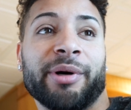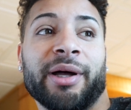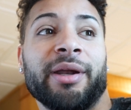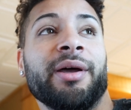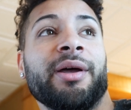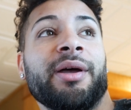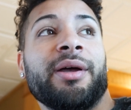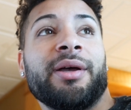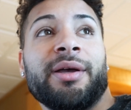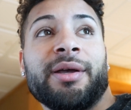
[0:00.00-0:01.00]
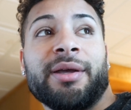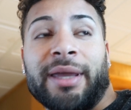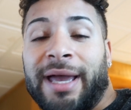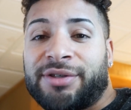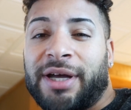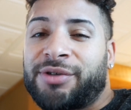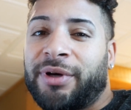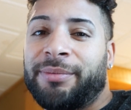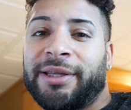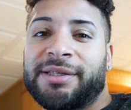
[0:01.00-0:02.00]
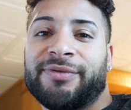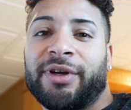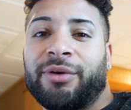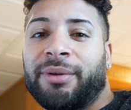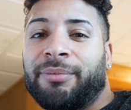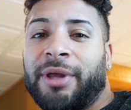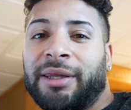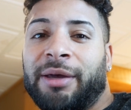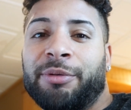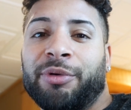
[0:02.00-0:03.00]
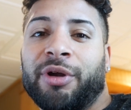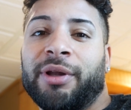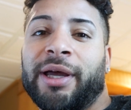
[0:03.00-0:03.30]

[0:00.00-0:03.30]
But yeah, so I just want to make this video and let people know,